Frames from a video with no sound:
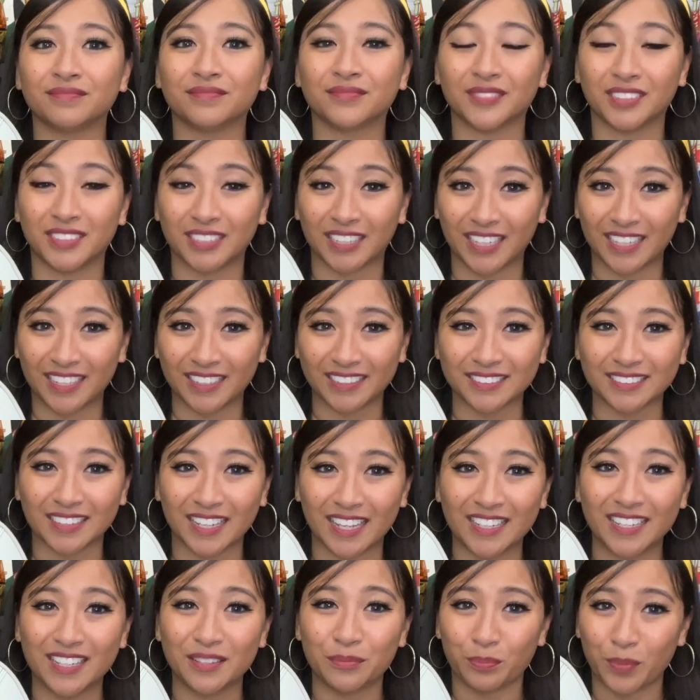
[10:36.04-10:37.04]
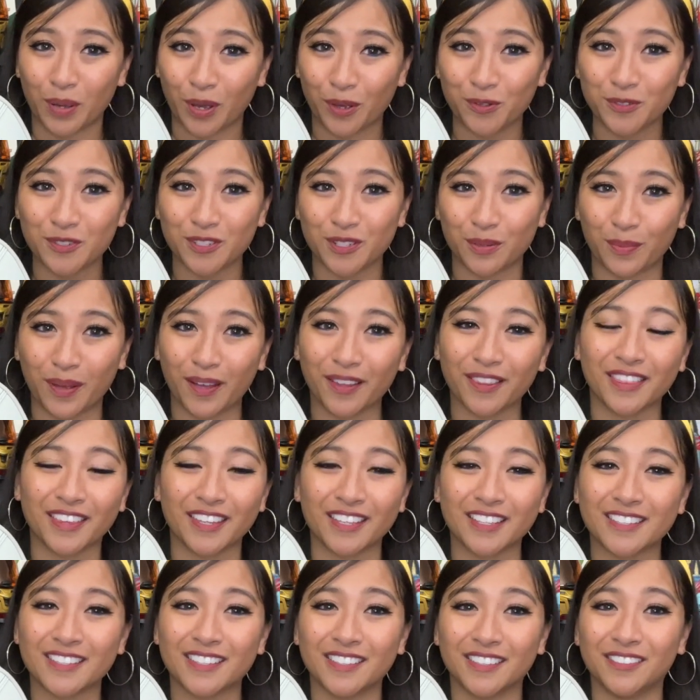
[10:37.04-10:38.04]
Again, I did post about
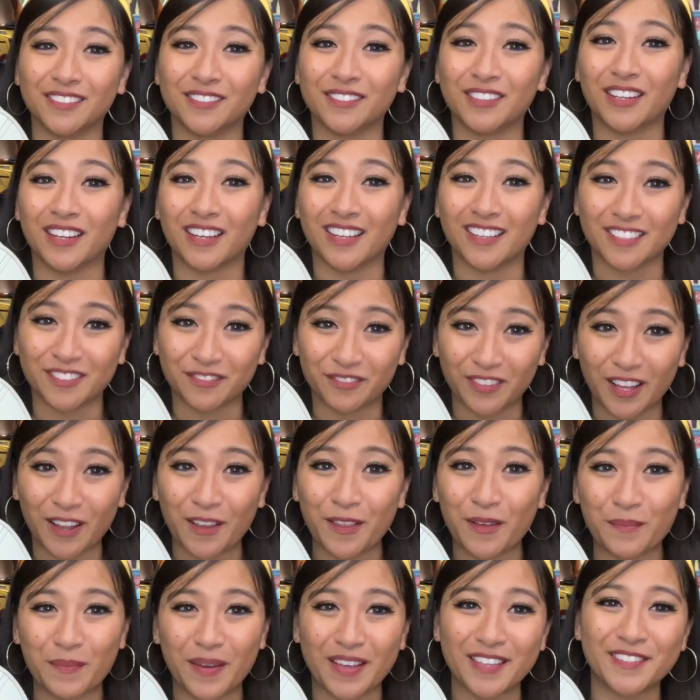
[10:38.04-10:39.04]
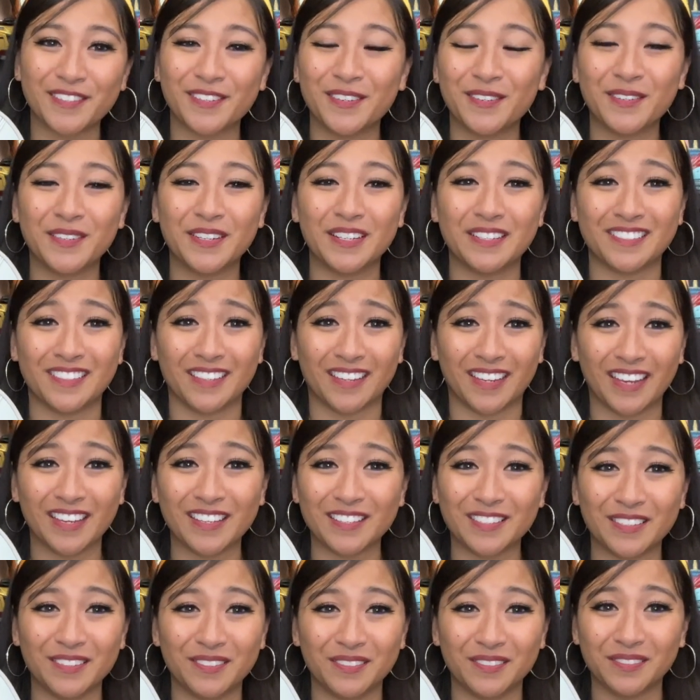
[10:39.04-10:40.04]
this, so you guys follow my stories in
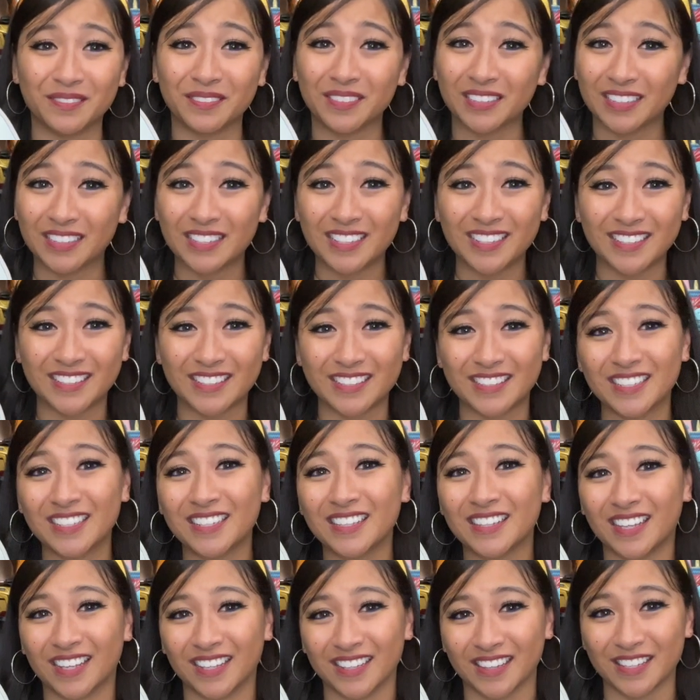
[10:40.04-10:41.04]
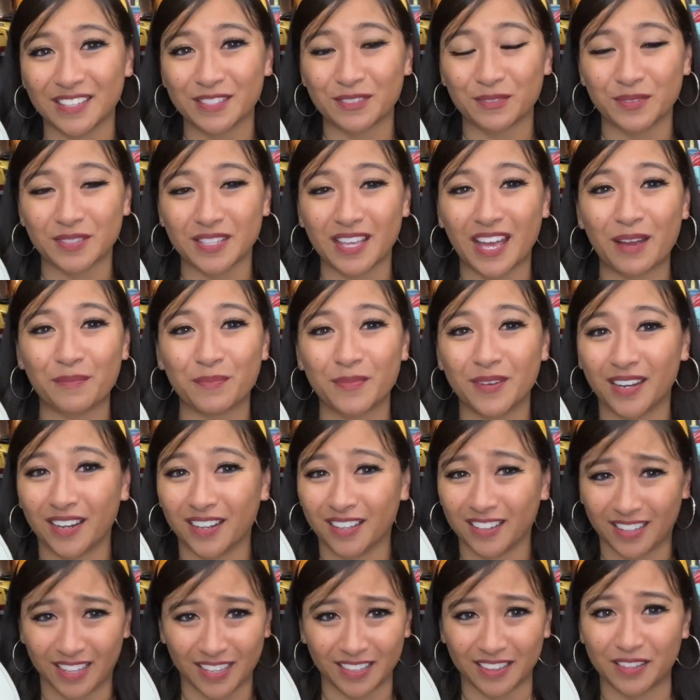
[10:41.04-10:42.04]
case you didn't see that this was happening.
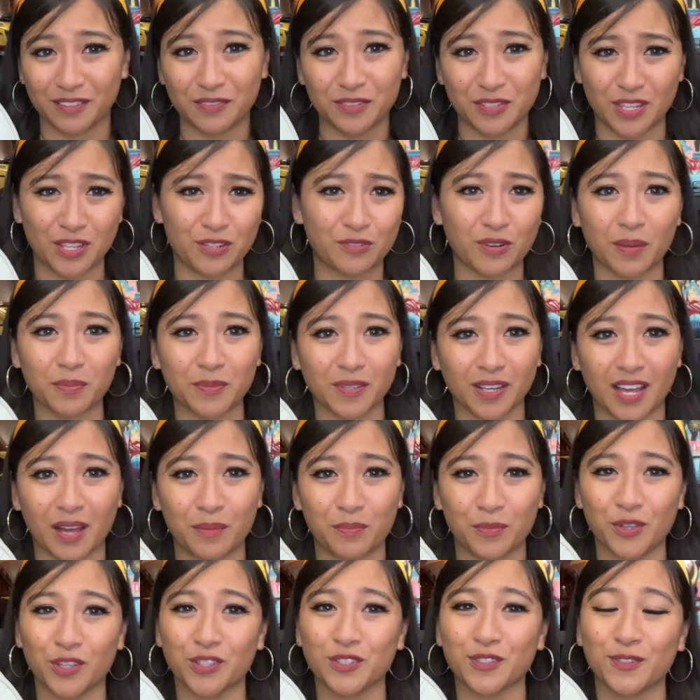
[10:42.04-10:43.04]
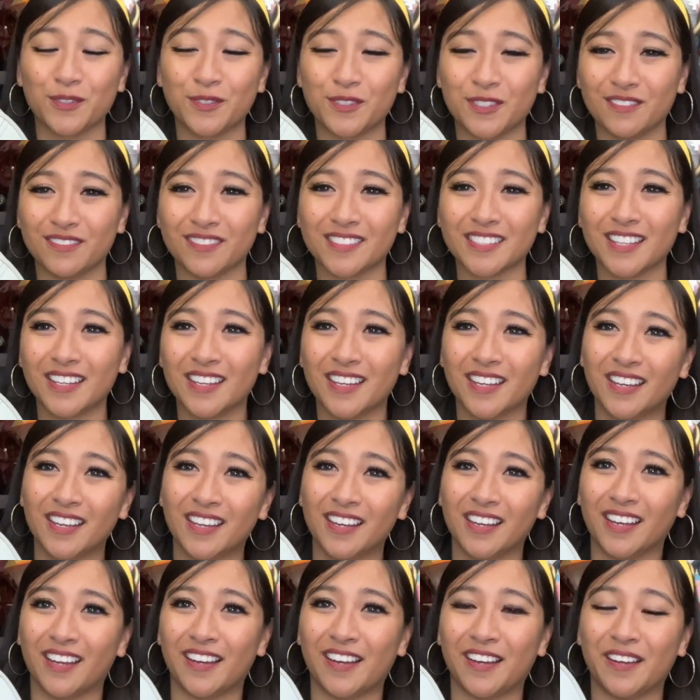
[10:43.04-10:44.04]
And like, they dropped a couple exclusives.
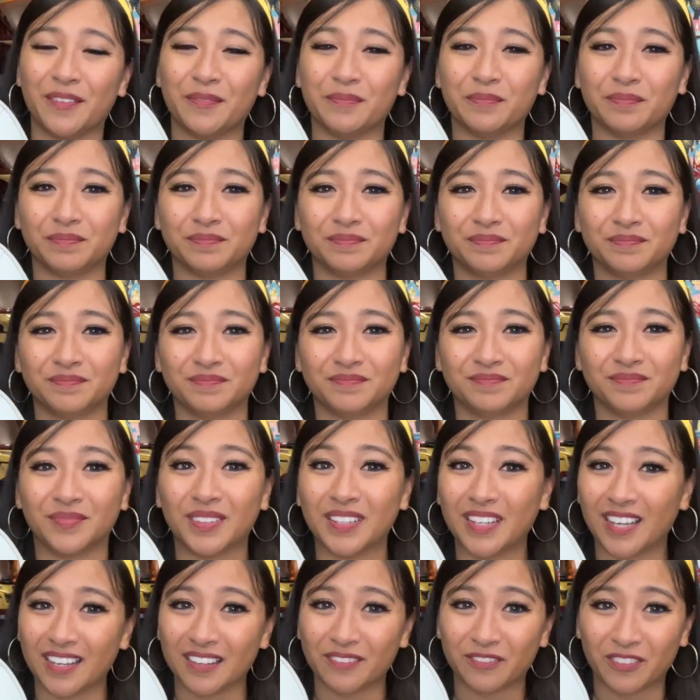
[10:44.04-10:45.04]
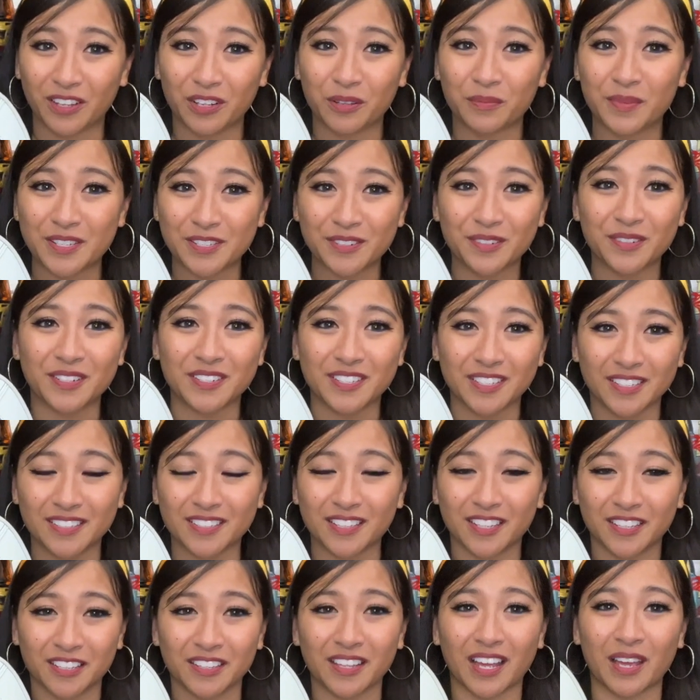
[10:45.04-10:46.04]
But yeah, follow my stories because
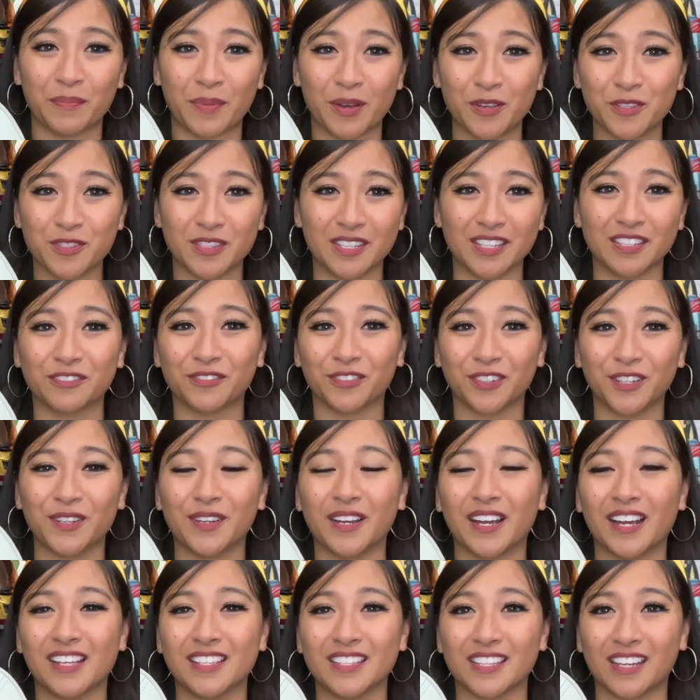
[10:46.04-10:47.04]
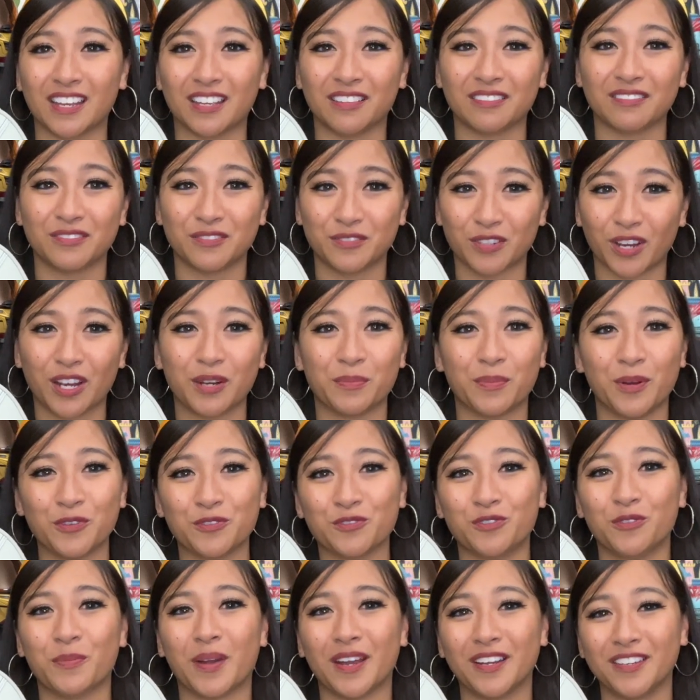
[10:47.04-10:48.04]
I post these for you guys, and I try to post
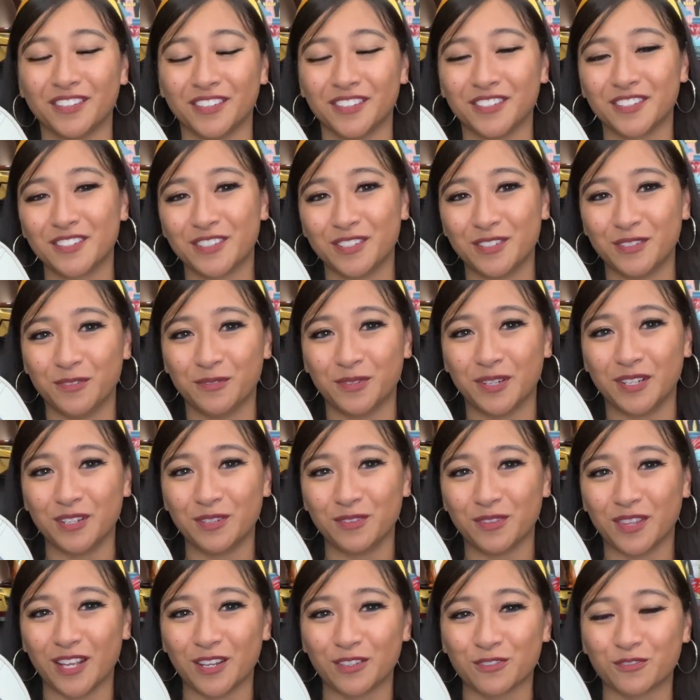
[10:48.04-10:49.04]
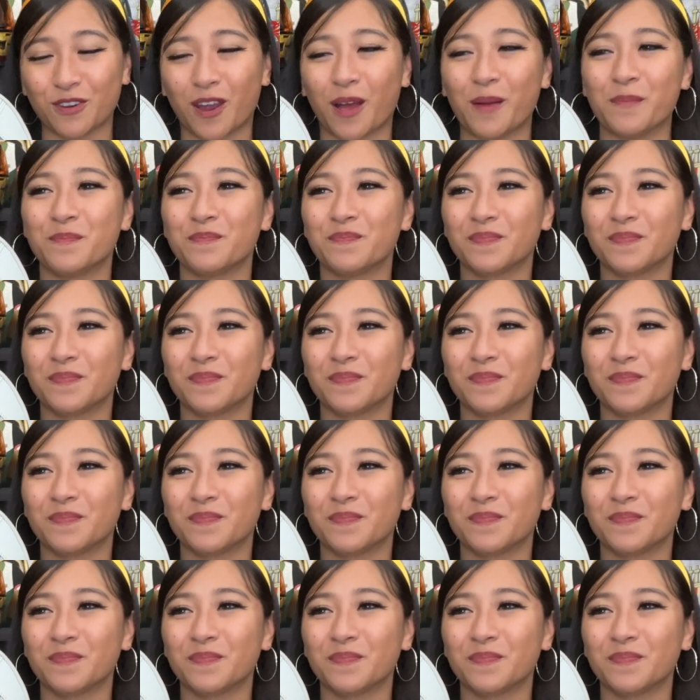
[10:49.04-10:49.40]
reminders too when new things drop.